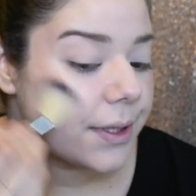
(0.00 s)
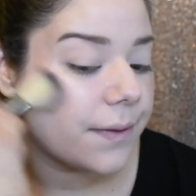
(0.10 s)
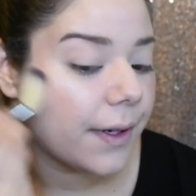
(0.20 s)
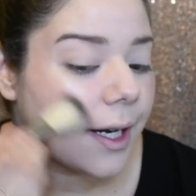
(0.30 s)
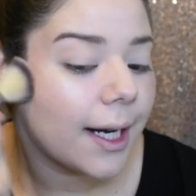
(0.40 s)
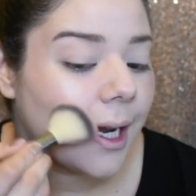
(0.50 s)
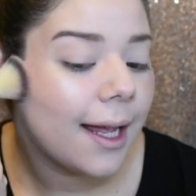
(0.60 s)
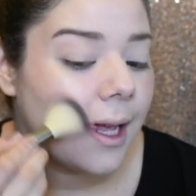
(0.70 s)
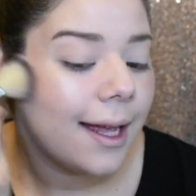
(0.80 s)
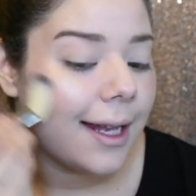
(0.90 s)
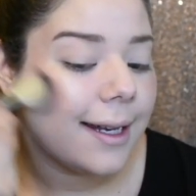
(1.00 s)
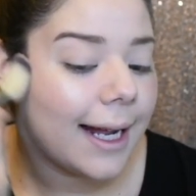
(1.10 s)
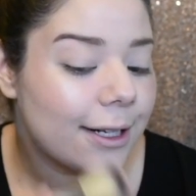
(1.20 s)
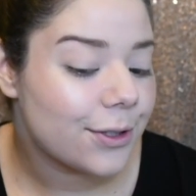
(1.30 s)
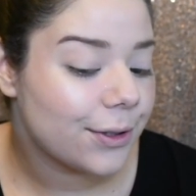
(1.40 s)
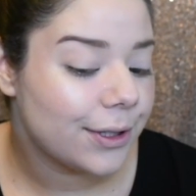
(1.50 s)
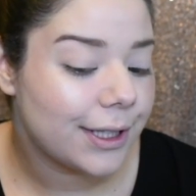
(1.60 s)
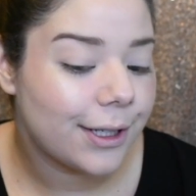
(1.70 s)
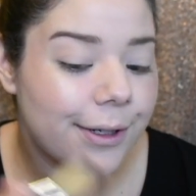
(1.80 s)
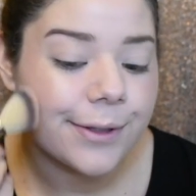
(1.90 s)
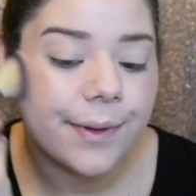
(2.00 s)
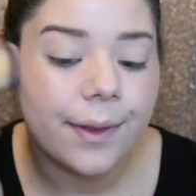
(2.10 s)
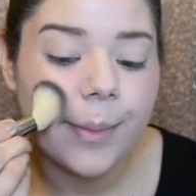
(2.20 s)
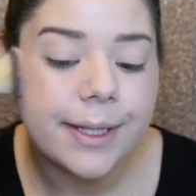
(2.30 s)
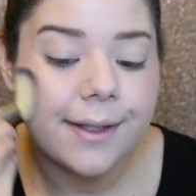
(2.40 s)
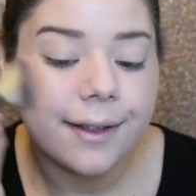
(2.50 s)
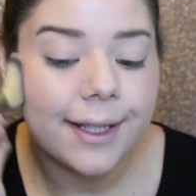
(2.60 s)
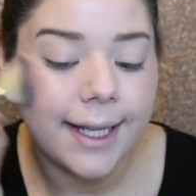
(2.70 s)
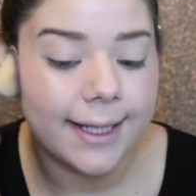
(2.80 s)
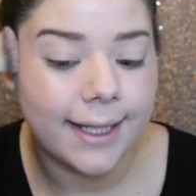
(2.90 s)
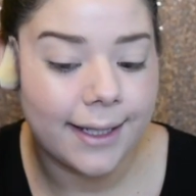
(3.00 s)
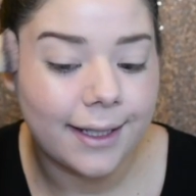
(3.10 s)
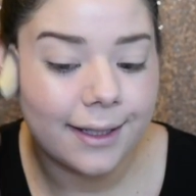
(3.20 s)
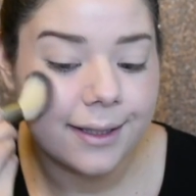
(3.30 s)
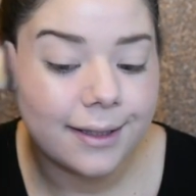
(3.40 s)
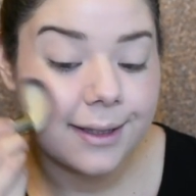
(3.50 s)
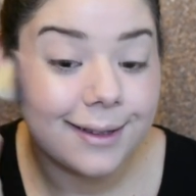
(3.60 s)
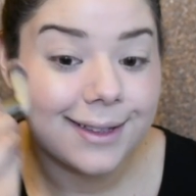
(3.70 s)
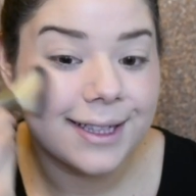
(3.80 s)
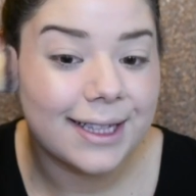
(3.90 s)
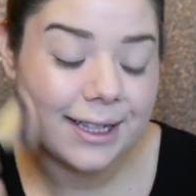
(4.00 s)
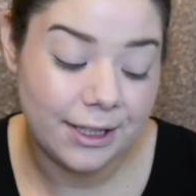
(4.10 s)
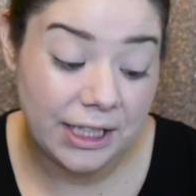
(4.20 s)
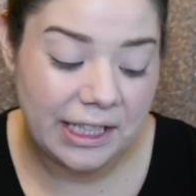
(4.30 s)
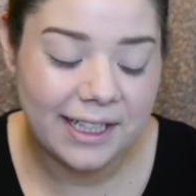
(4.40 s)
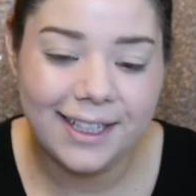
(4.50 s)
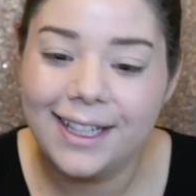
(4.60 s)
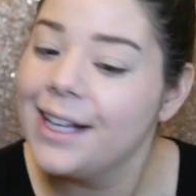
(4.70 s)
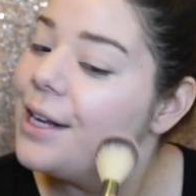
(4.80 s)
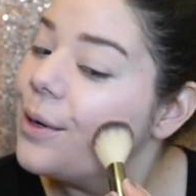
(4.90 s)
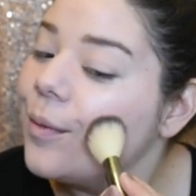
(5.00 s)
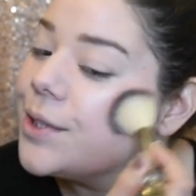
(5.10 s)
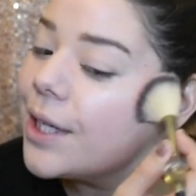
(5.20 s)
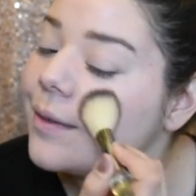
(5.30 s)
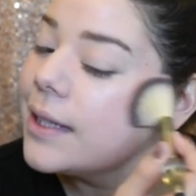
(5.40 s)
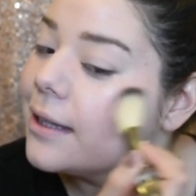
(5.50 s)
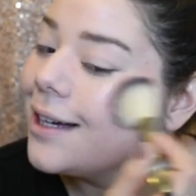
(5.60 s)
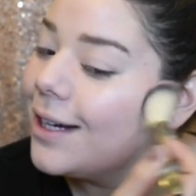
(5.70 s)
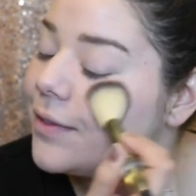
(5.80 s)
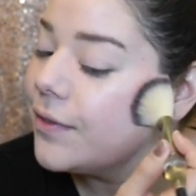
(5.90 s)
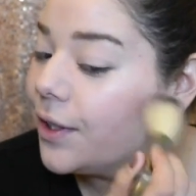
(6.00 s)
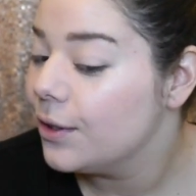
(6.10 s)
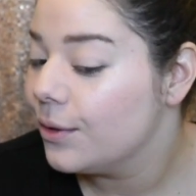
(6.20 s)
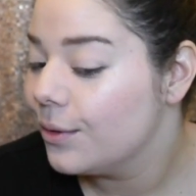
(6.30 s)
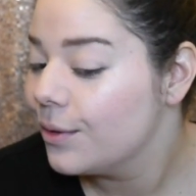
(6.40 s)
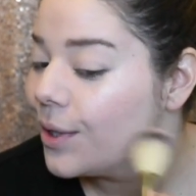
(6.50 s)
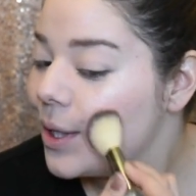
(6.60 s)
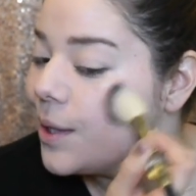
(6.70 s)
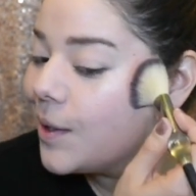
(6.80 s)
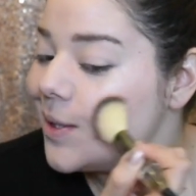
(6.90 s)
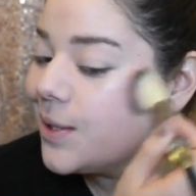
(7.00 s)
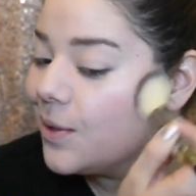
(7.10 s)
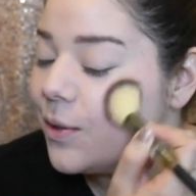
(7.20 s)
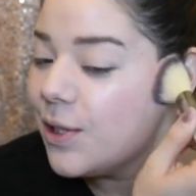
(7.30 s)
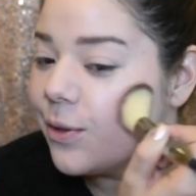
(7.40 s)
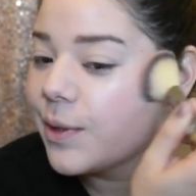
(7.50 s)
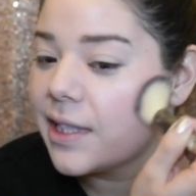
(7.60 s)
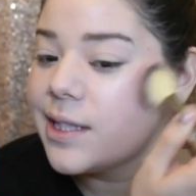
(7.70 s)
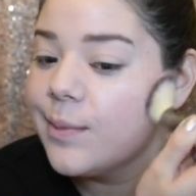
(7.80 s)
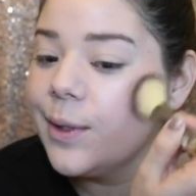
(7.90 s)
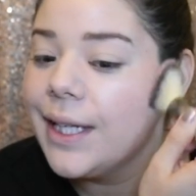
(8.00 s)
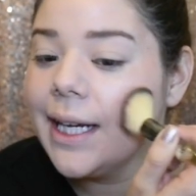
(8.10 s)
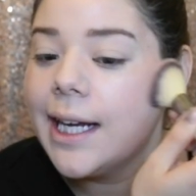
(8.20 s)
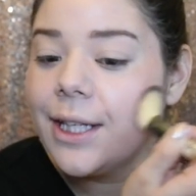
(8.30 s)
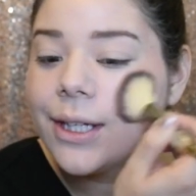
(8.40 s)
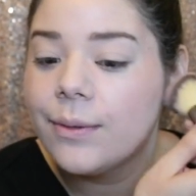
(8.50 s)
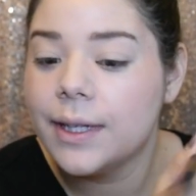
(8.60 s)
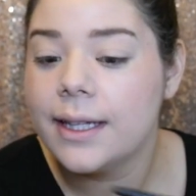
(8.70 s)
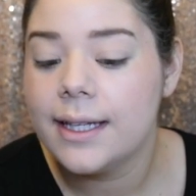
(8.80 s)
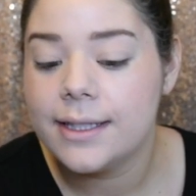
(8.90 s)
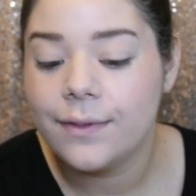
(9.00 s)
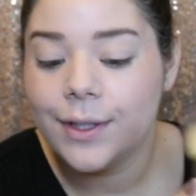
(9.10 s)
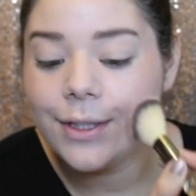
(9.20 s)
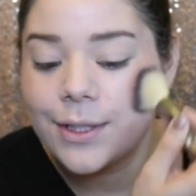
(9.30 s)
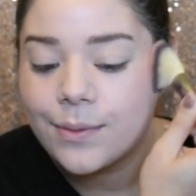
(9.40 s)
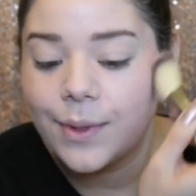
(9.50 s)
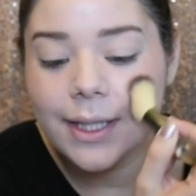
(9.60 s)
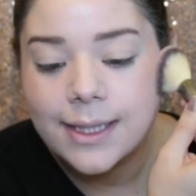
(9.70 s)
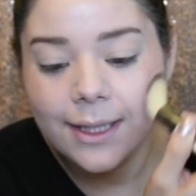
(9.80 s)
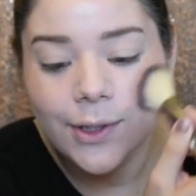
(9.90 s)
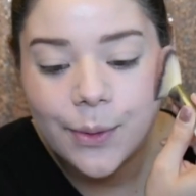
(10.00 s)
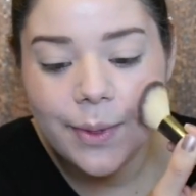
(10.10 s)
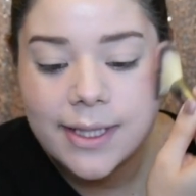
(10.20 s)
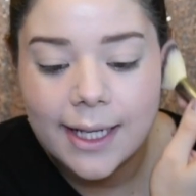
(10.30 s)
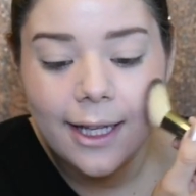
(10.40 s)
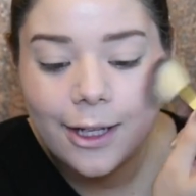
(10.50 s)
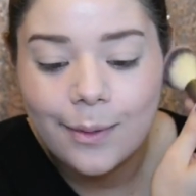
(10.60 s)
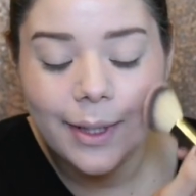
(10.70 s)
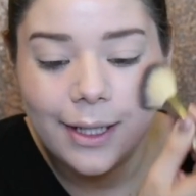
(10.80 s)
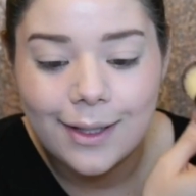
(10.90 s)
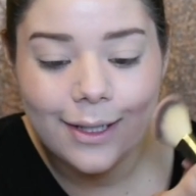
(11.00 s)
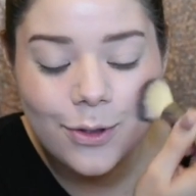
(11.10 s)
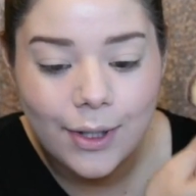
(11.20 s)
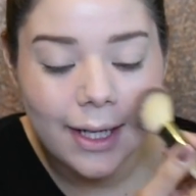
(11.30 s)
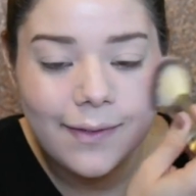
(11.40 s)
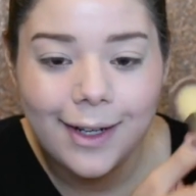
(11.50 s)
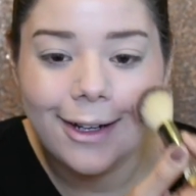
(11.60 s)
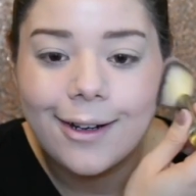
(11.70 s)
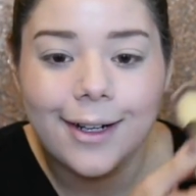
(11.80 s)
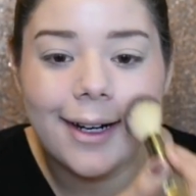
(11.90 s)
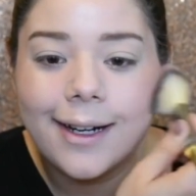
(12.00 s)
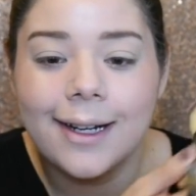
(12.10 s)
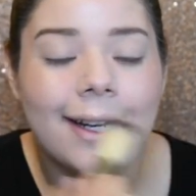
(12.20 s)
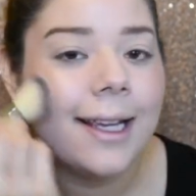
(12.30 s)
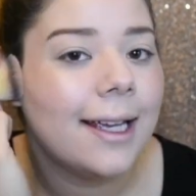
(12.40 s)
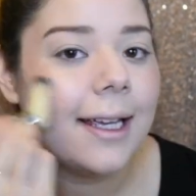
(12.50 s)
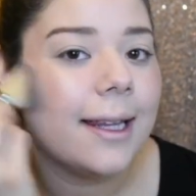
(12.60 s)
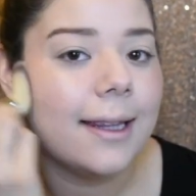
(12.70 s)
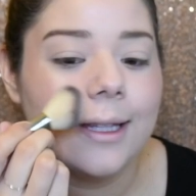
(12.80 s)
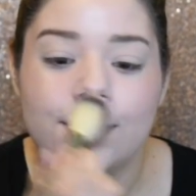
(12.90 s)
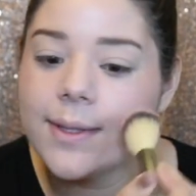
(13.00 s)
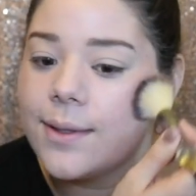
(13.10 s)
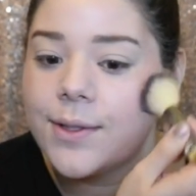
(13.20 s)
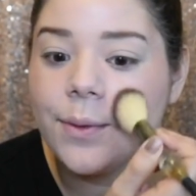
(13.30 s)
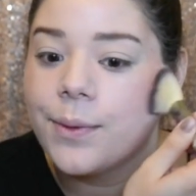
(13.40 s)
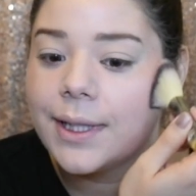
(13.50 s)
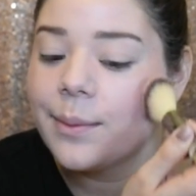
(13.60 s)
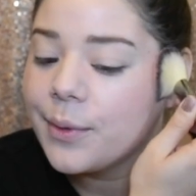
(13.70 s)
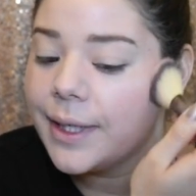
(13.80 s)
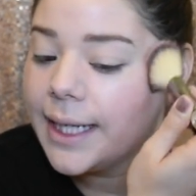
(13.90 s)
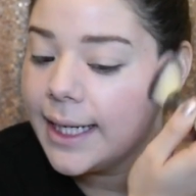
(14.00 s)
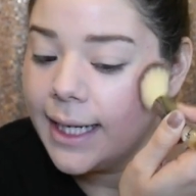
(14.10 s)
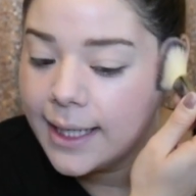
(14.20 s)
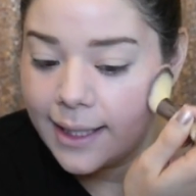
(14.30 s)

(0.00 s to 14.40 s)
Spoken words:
It's very natural and goes with basically any look, which I really love. If you do a really smoky eye, you can wear this. If you just want to look put together but you didn't try very hard, this one's also really pretty.